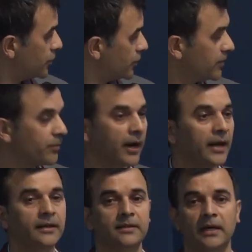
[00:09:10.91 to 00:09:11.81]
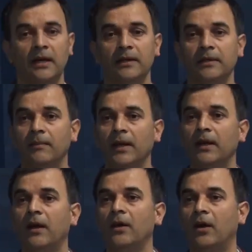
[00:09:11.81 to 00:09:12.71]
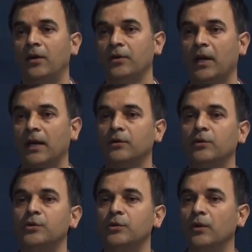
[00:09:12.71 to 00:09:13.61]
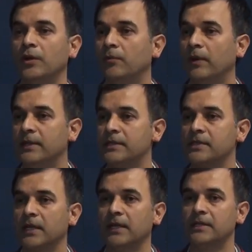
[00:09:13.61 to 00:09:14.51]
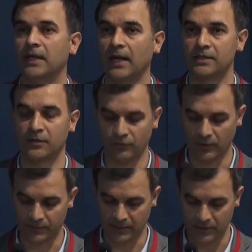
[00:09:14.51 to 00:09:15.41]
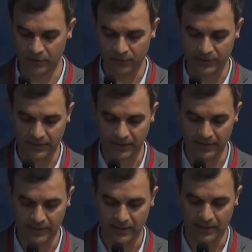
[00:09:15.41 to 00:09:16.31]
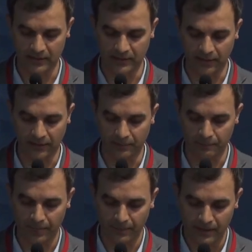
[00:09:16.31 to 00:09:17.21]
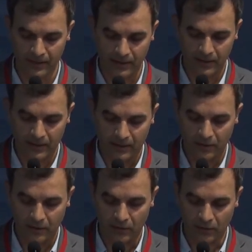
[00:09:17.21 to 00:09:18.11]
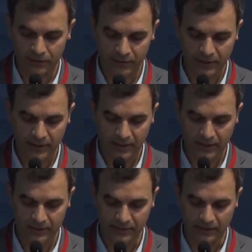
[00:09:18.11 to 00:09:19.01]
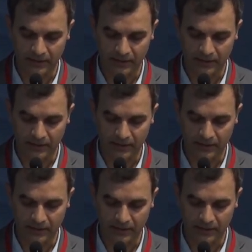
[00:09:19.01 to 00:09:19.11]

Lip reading: to the Bright email, or you can go to Humanist International website, you will see there. Other thing is,